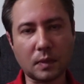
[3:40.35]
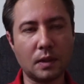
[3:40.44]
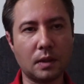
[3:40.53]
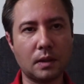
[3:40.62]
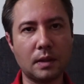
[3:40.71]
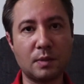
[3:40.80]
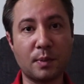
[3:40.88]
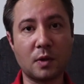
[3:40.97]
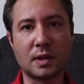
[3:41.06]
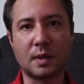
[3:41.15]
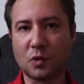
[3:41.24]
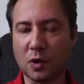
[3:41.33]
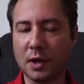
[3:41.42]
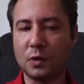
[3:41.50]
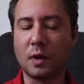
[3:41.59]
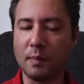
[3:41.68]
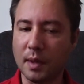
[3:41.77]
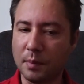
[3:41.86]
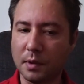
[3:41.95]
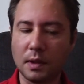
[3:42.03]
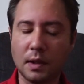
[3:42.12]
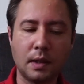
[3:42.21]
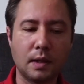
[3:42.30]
it's because I'm trying to remember